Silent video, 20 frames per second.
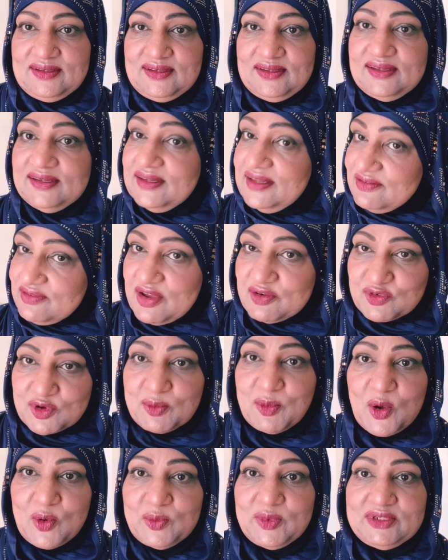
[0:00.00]
Live every
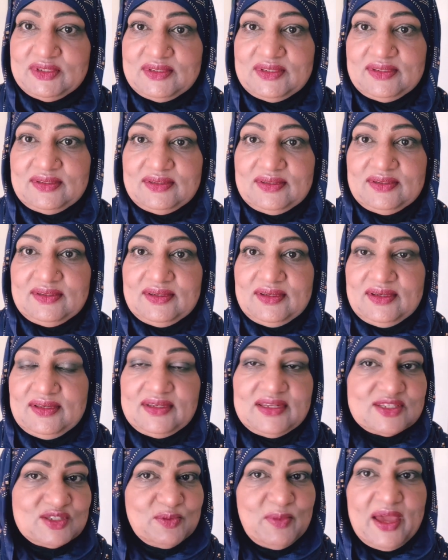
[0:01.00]
moment.
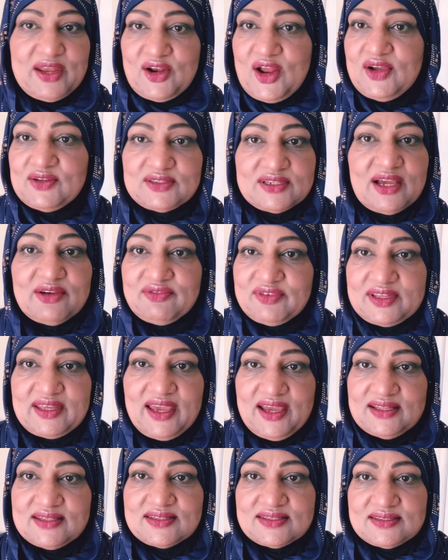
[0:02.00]
Doesn't matter how tough it
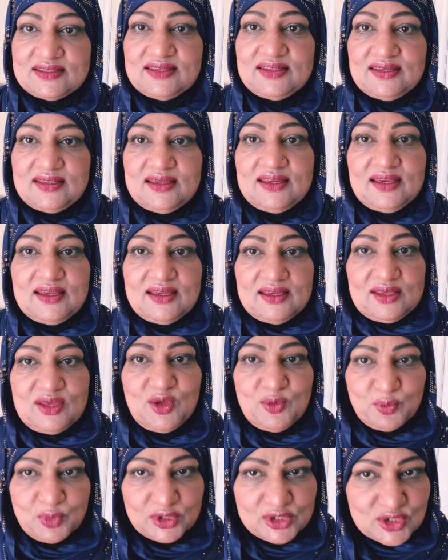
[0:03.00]
gets. You
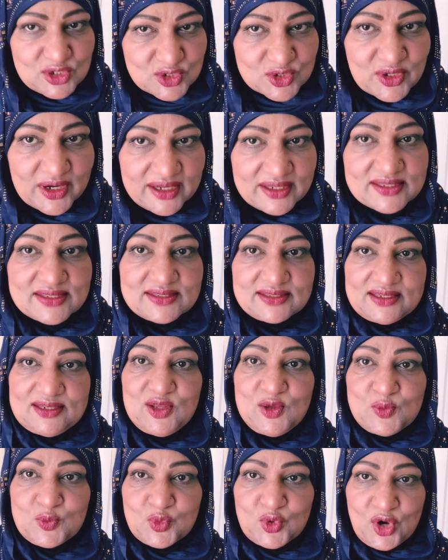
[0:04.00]
put your trust and
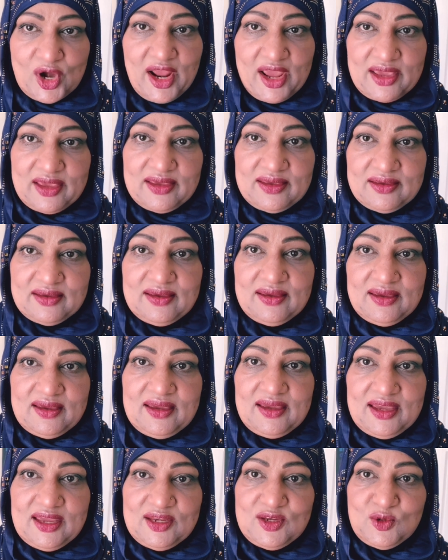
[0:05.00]
you pray,
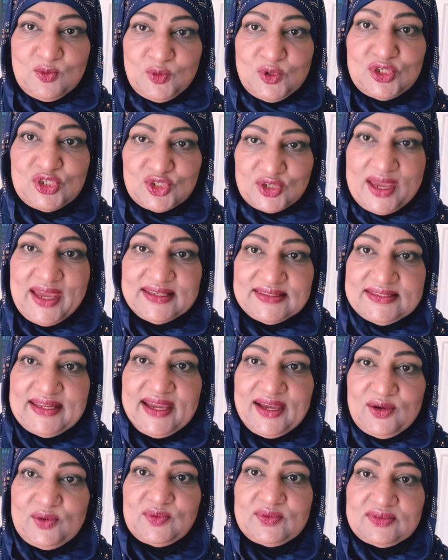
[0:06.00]
and you put your head
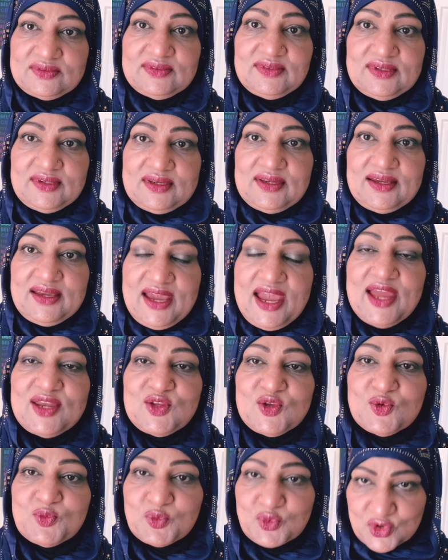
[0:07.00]
down and
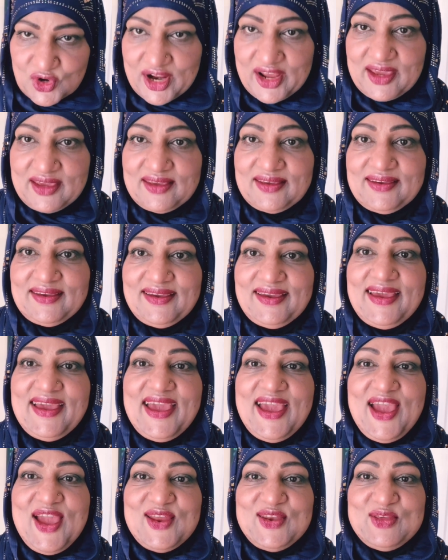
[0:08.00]
you pray,
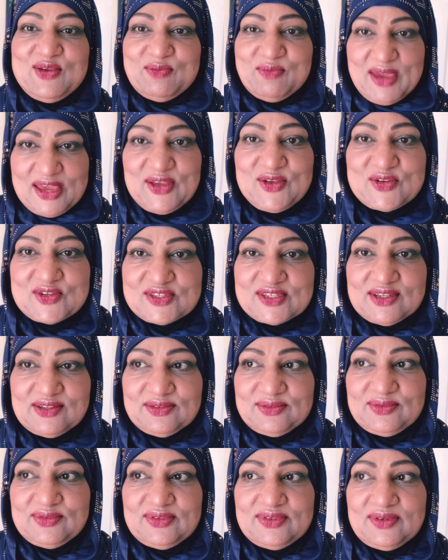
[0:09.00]
and you make
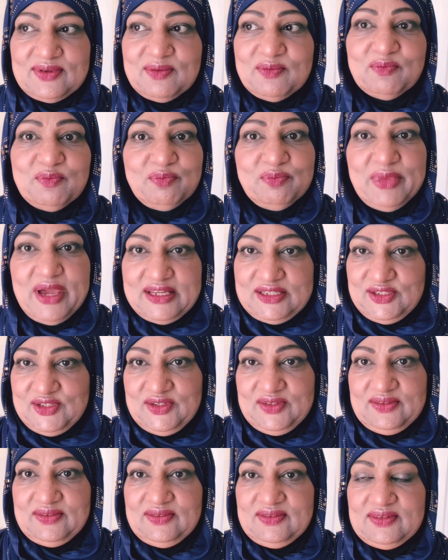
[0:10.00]
yourself
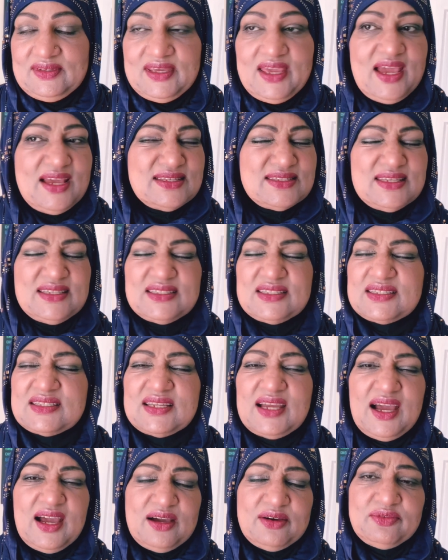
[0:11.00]
better. Yes, it's
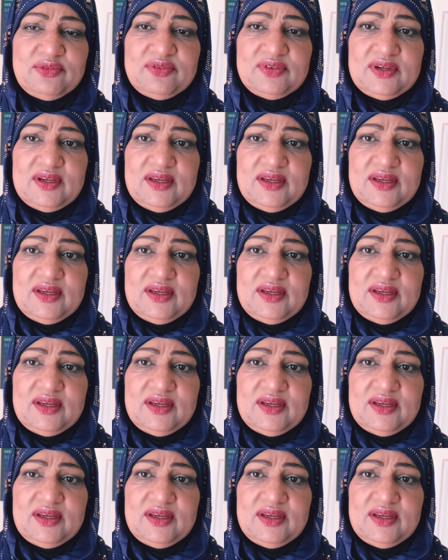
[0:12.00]
tough.